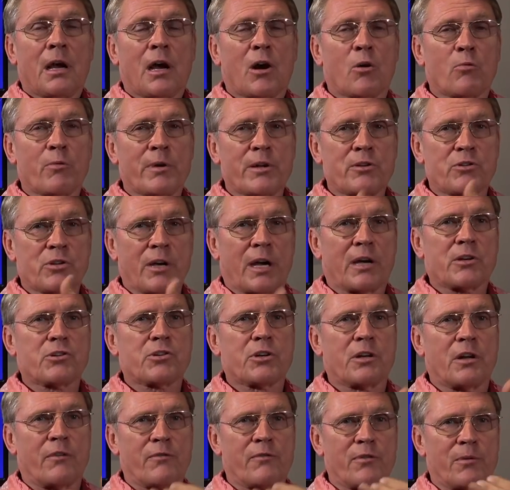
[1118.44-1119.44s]
A
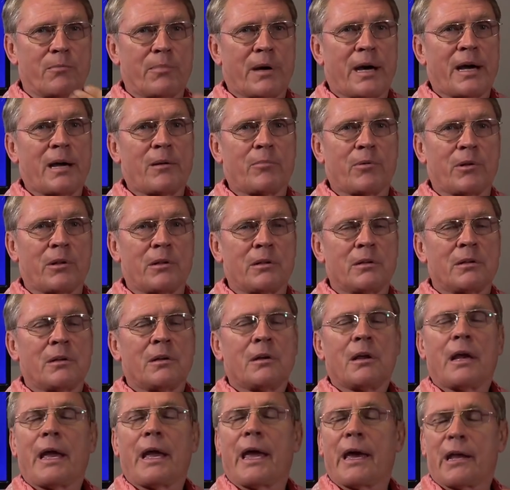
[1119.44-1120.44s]
rejection of the Bible
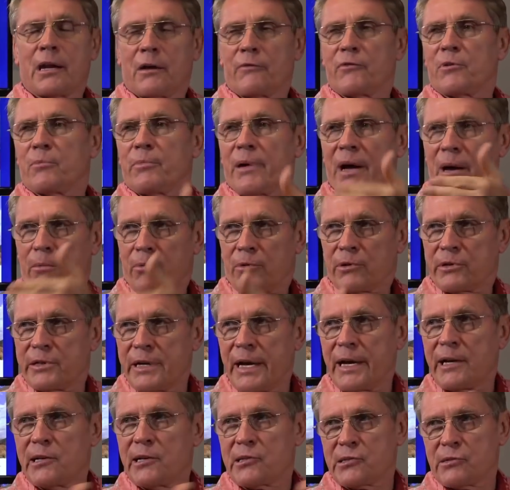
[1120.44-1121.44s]
and of the Bible
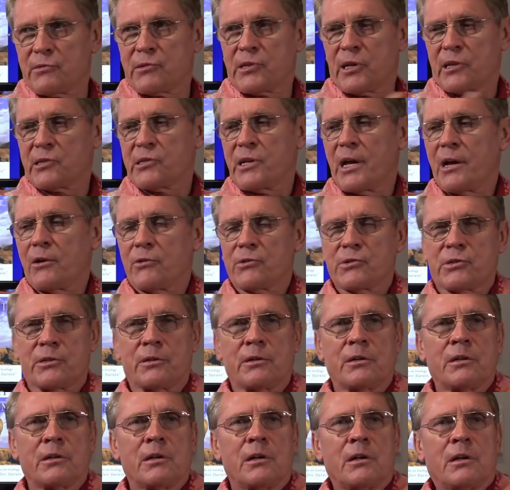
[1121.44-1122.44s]
dates,
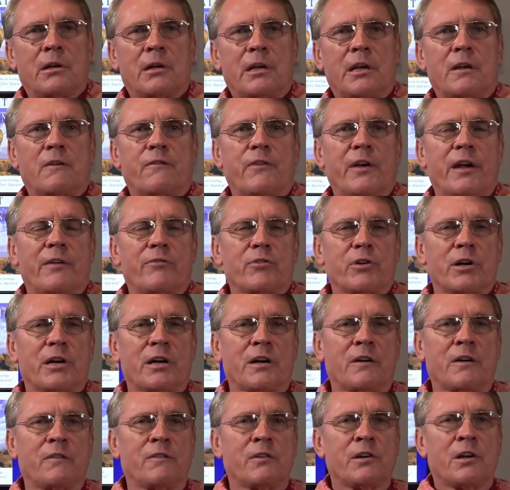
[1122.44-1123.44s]
6000, in favor
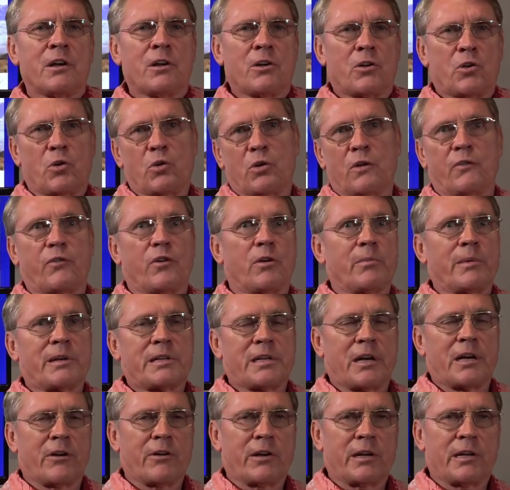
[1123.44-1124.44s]
of
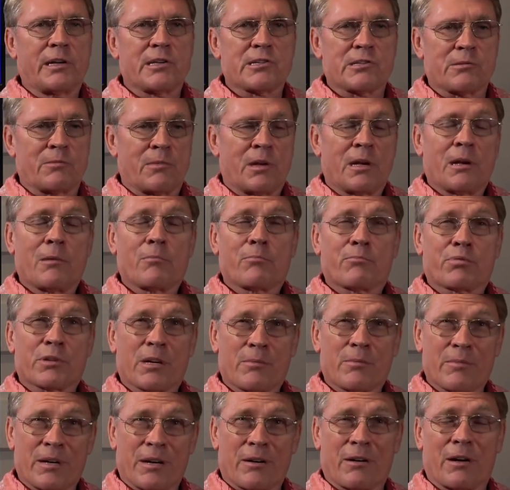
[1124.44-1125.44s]
uniformitarianism,
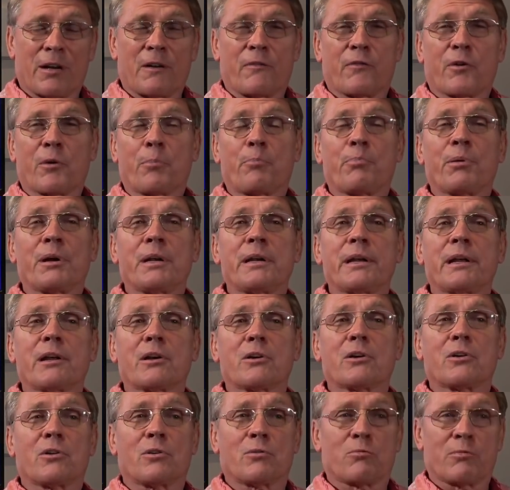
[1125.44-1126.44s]
primarily for
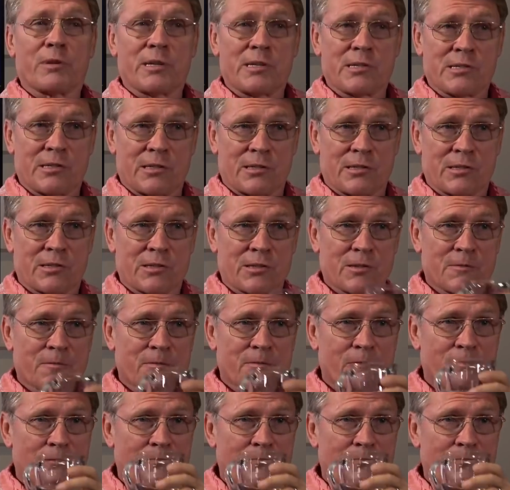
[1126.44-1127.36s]
political reasons.